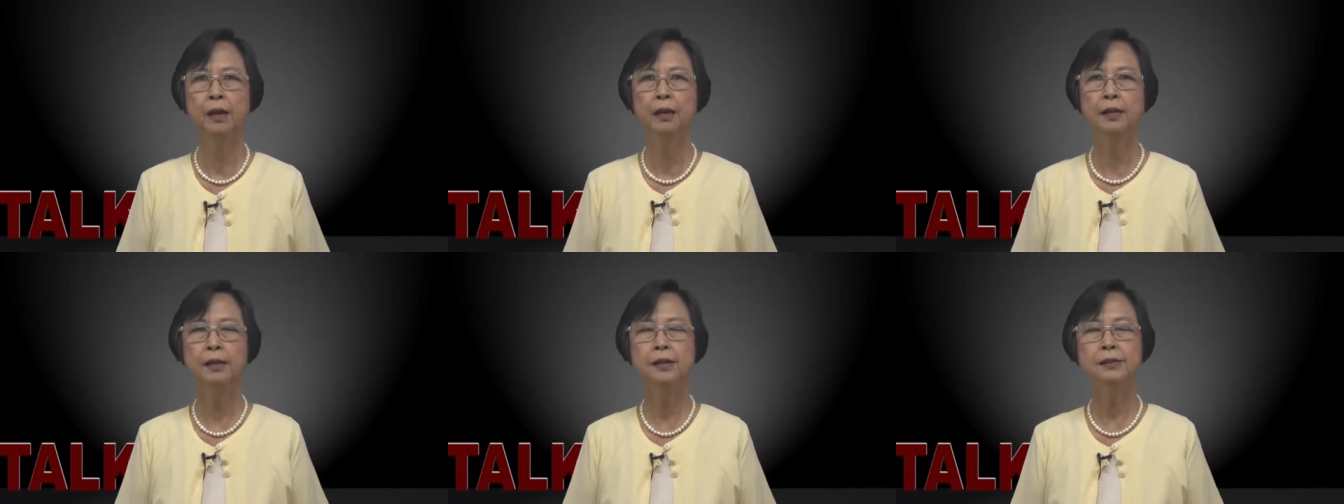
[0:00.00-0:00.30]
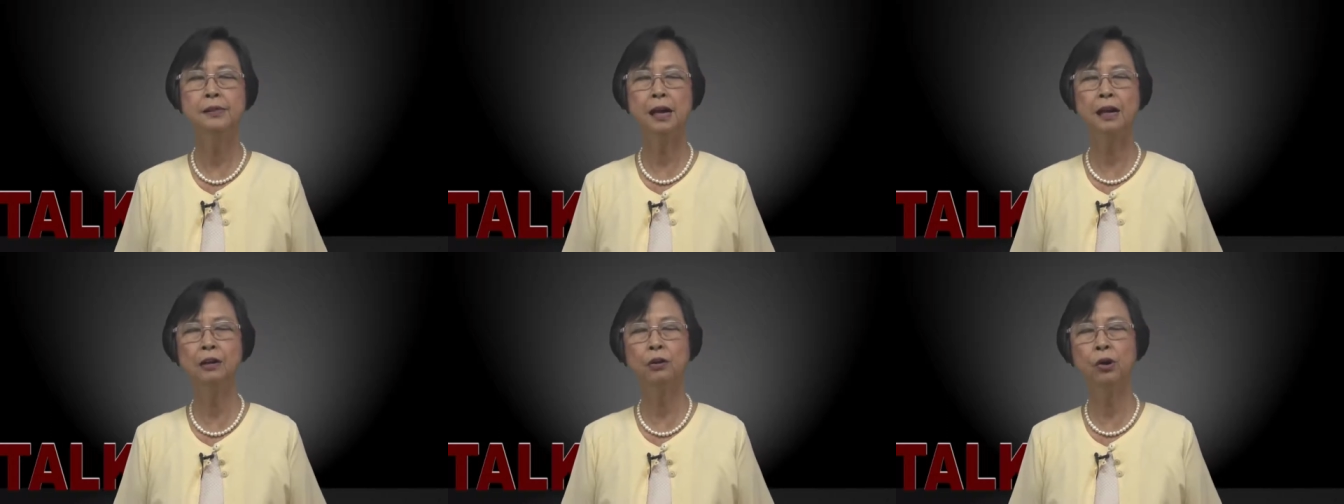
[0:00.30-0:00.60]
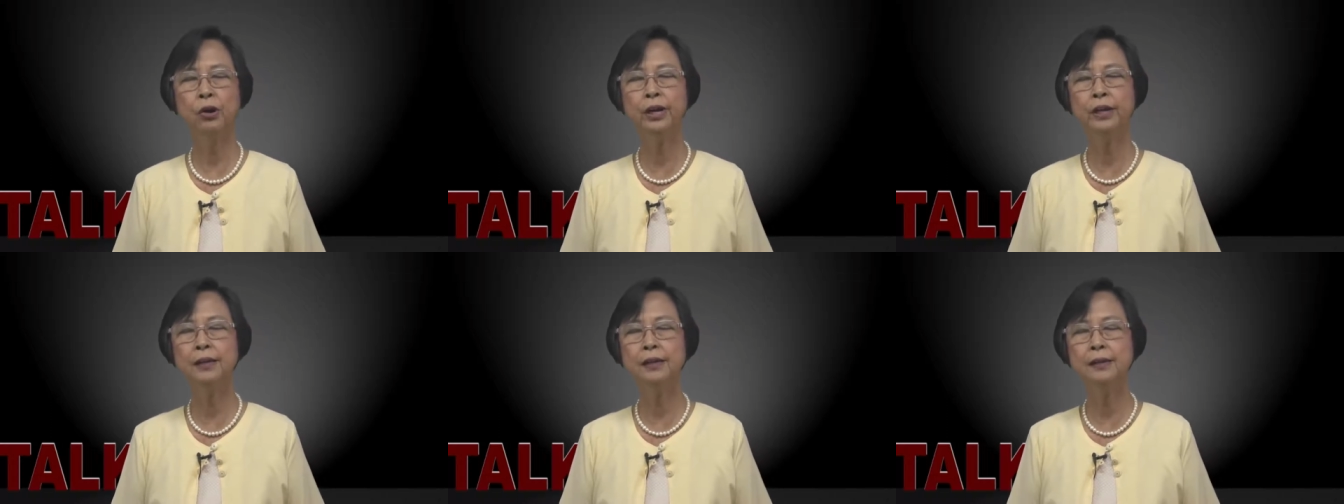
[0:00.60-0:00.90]
These are
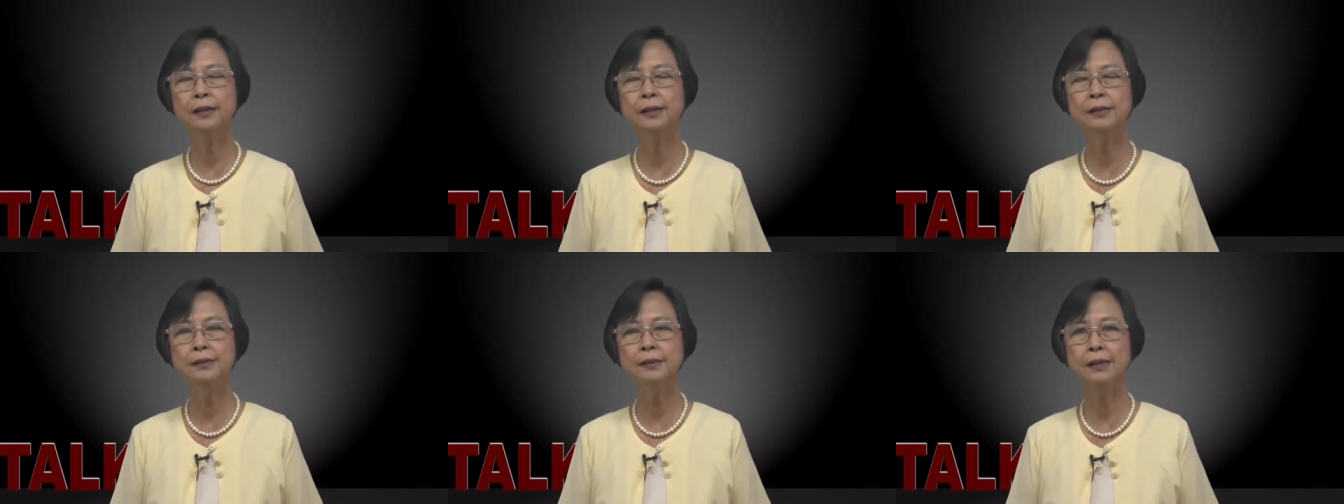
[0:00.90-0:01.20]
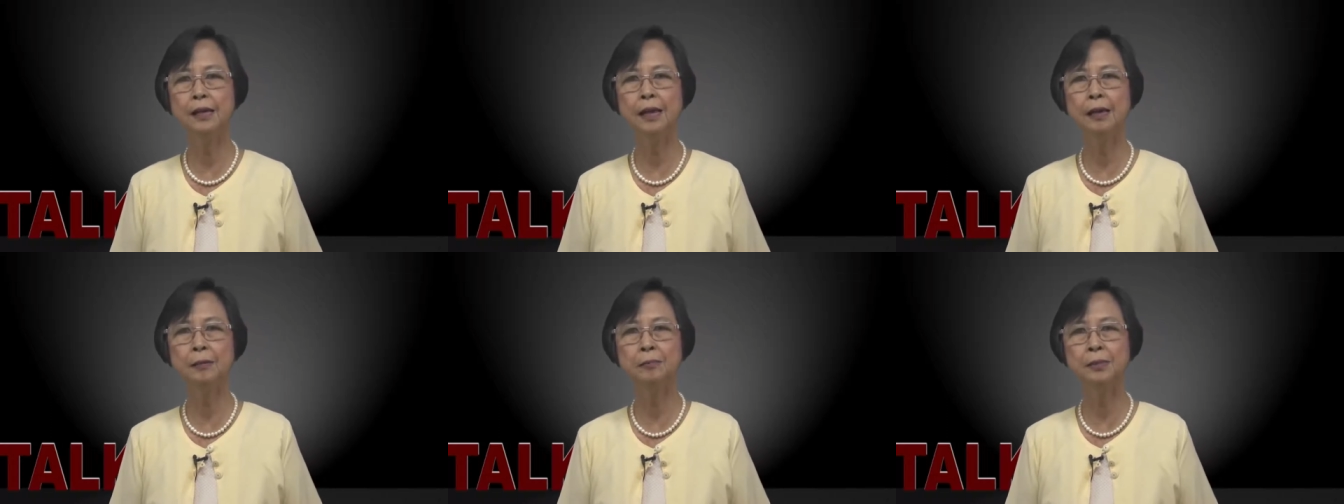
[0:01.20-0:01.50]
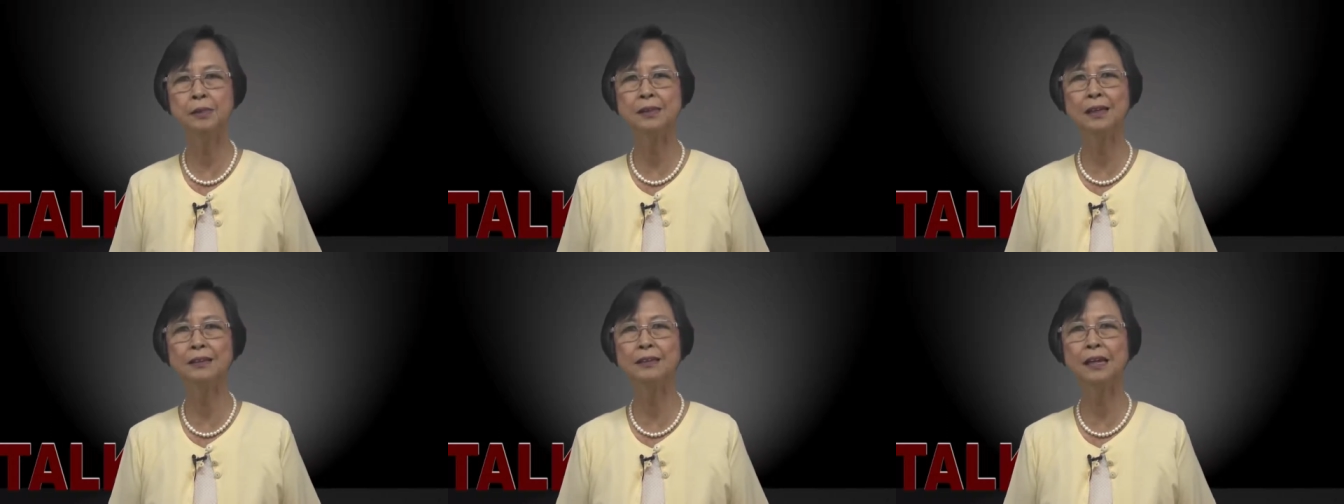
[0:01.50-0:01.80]

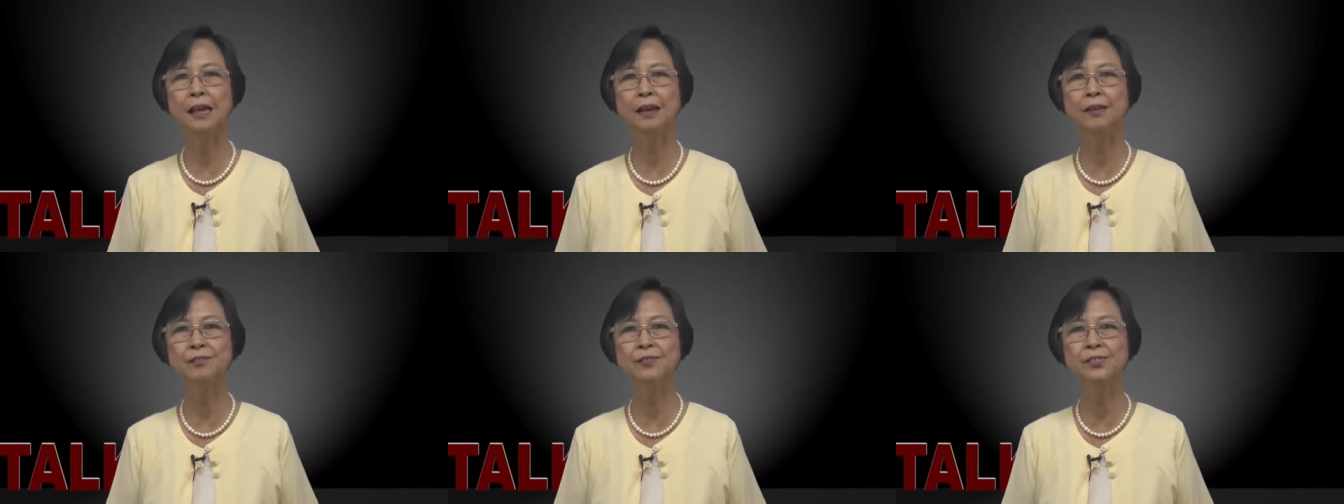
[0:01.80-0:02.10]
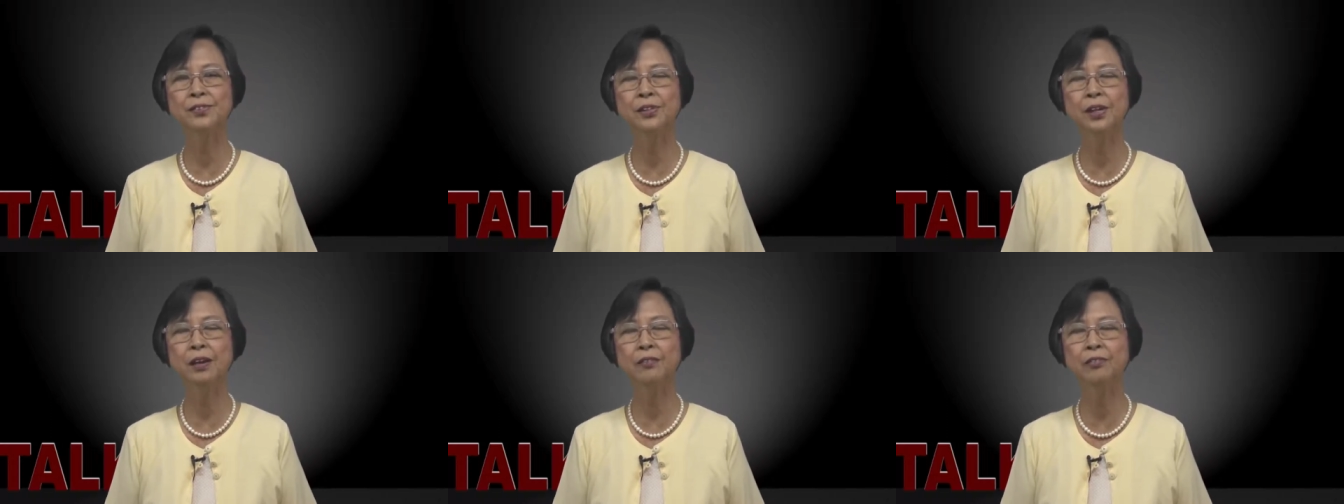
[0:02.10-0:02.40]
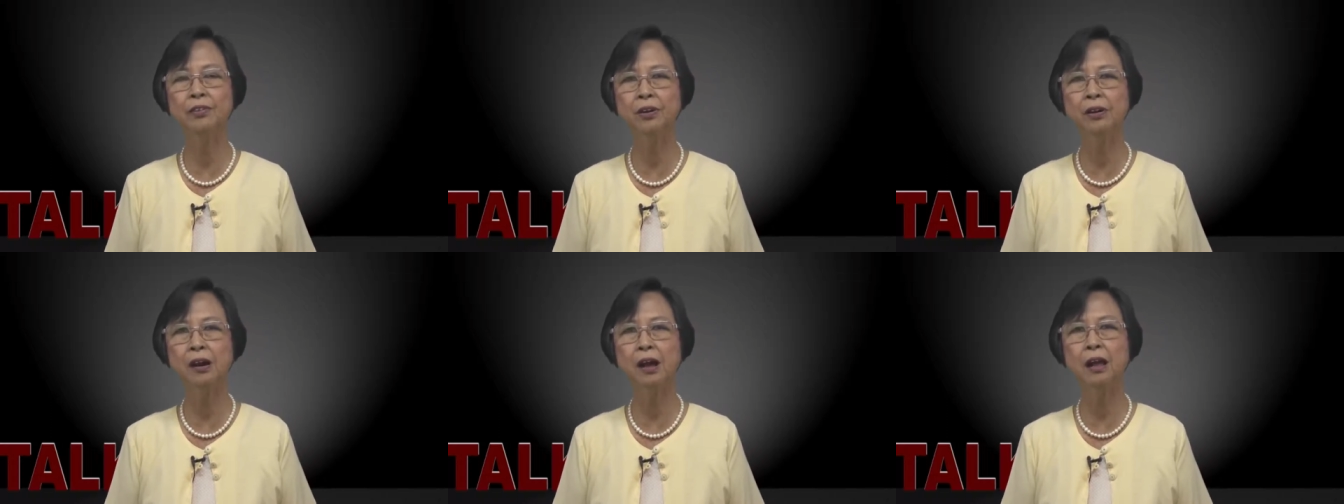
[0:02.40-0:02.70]
organisms that have
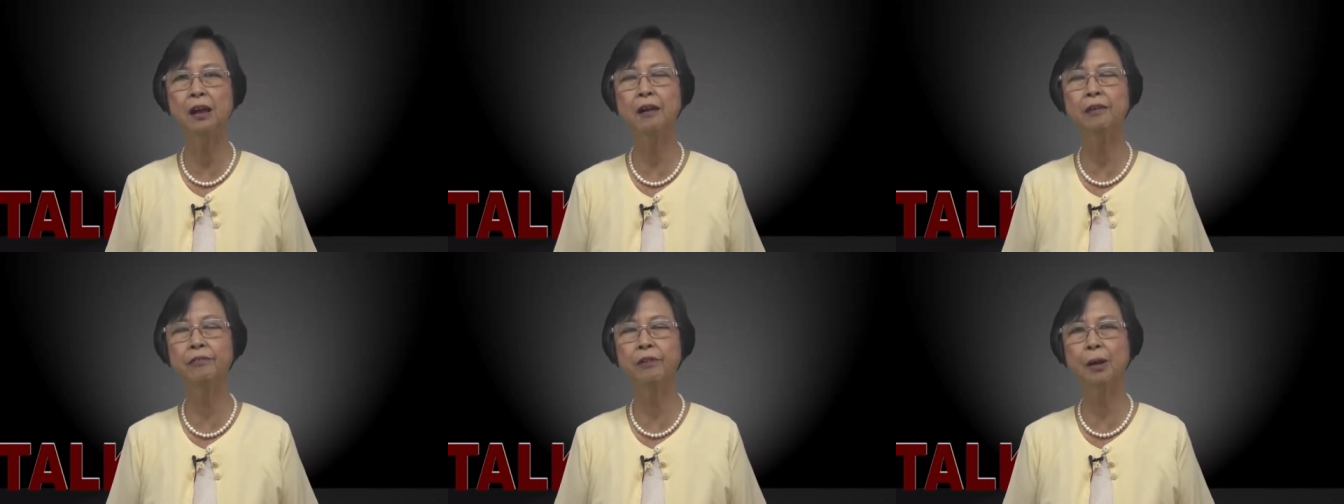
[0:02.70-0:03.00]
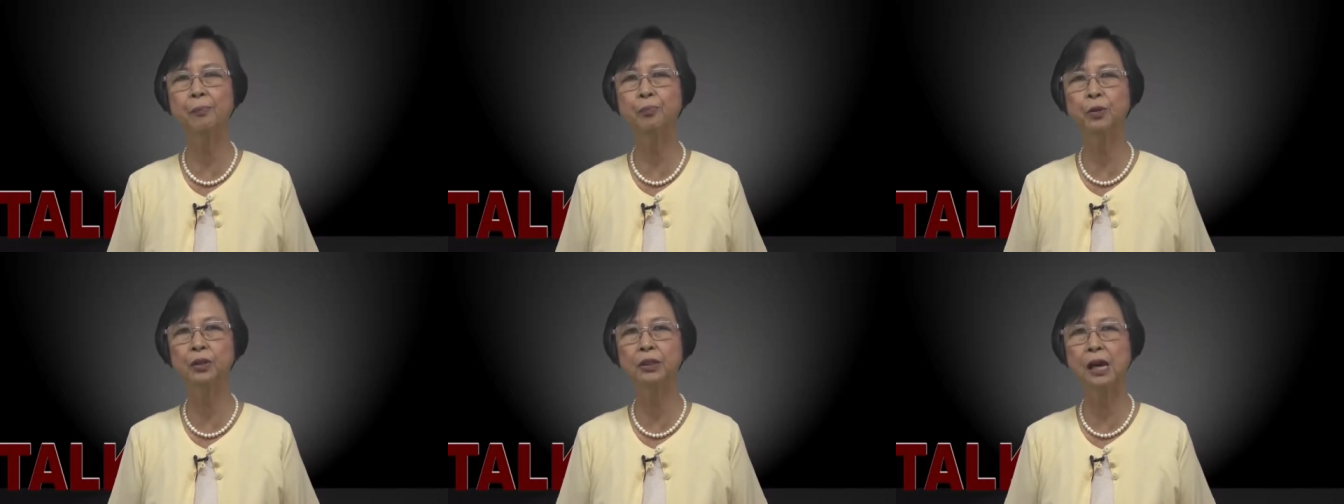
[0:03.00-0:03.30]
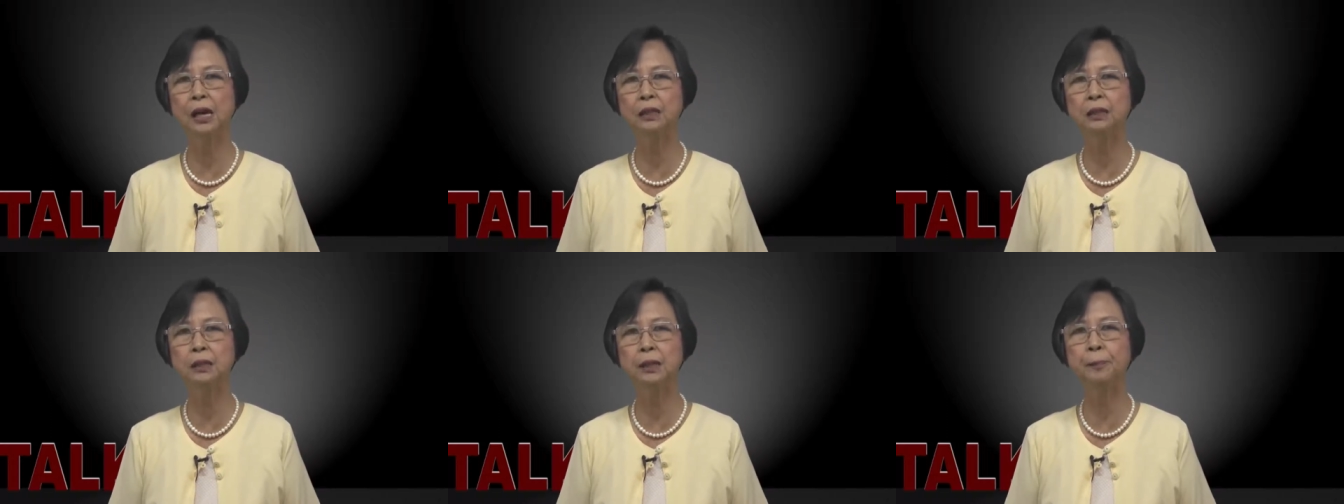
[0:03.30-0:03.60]
several
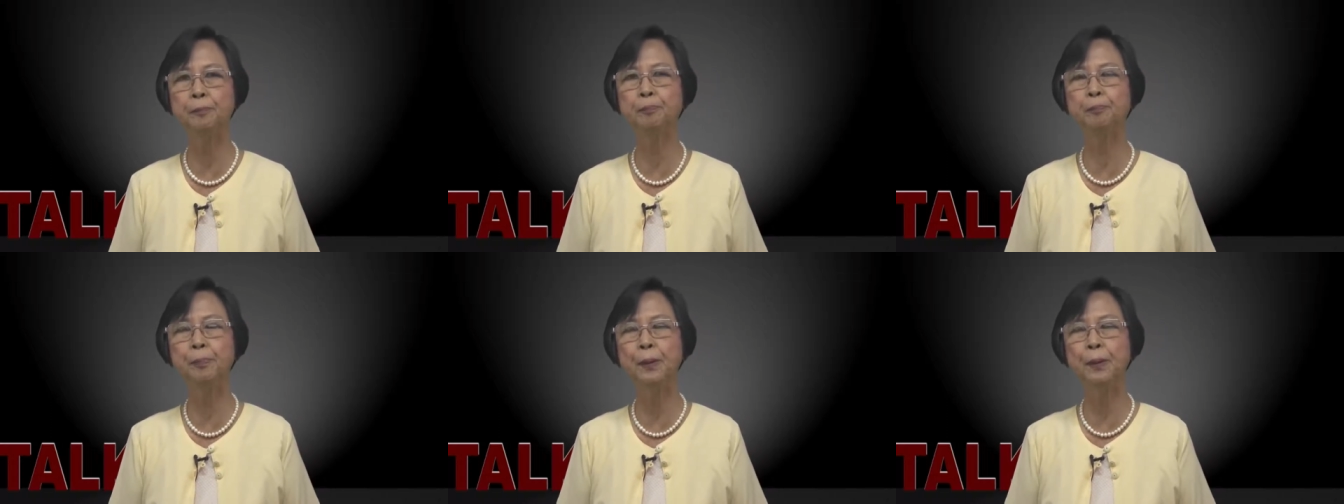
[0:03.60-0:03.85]
reproductive